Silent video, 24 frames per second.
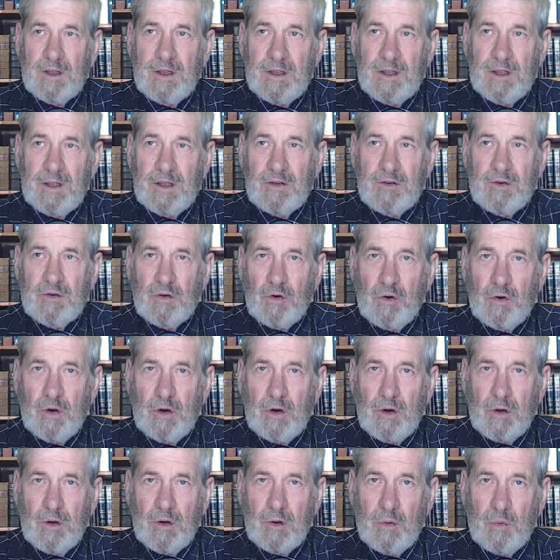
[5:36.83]
in
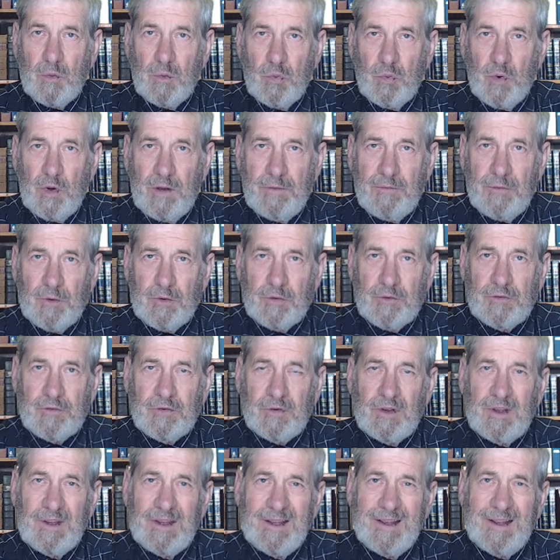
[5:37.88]
your
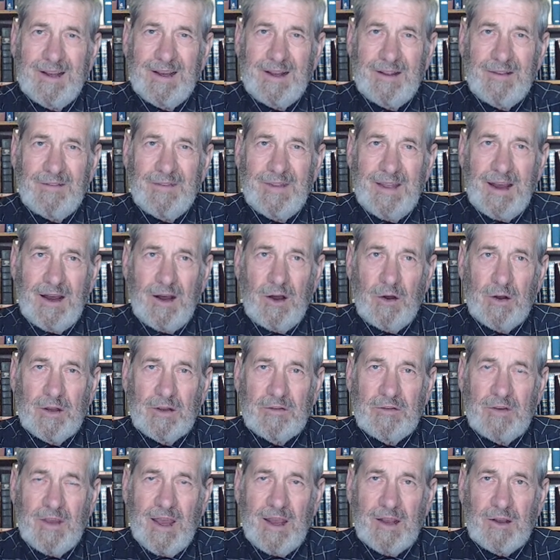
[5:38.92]
rivers. Now,
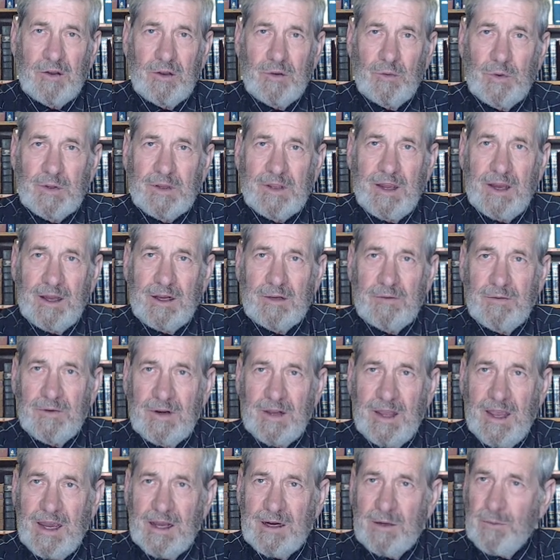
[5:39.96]
exactly what kind of an
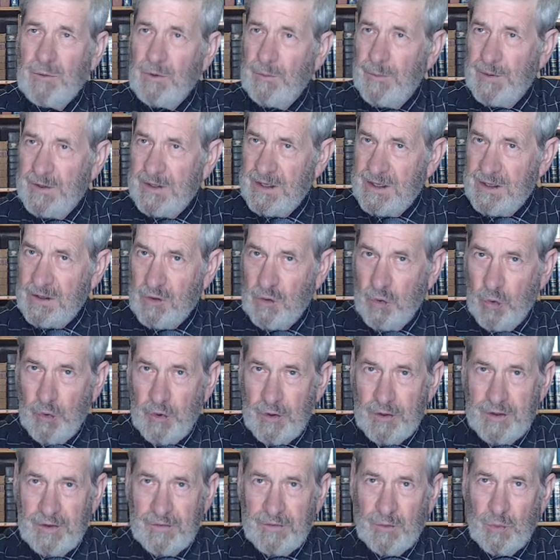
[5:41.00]
animal, but he
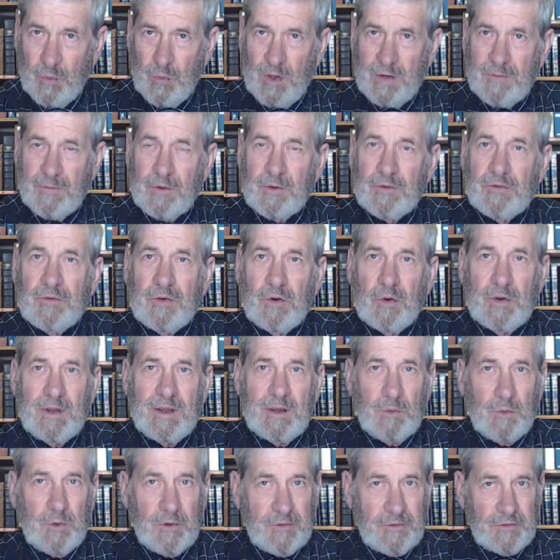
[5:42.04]
gourd in the rivers. So
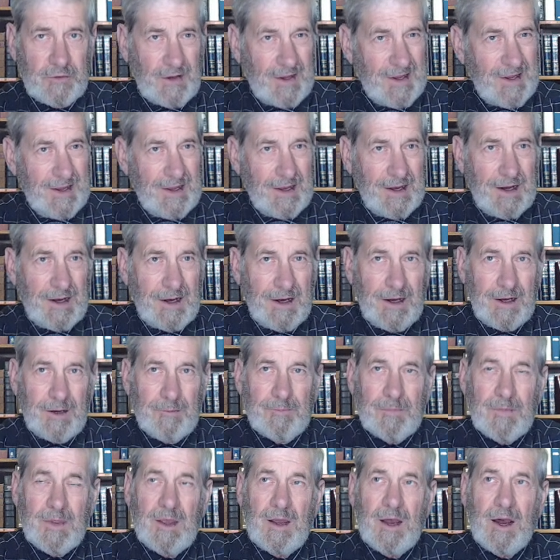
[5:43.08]
he was
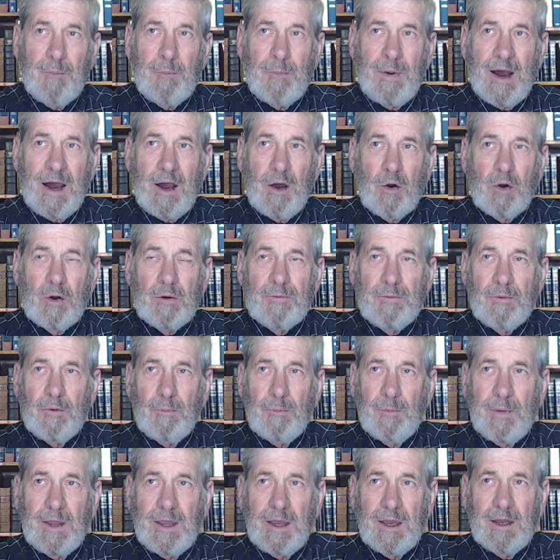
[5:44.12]
a powerful
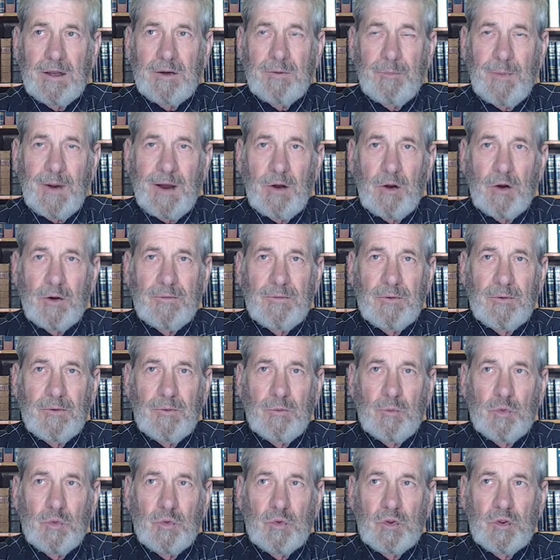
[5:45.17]
man, powerful
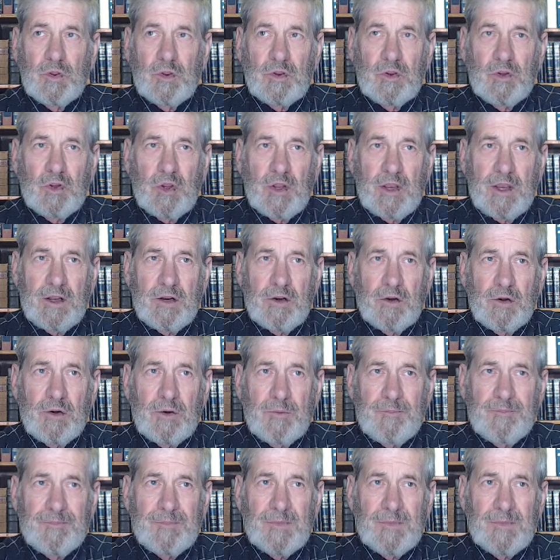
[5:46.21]
leader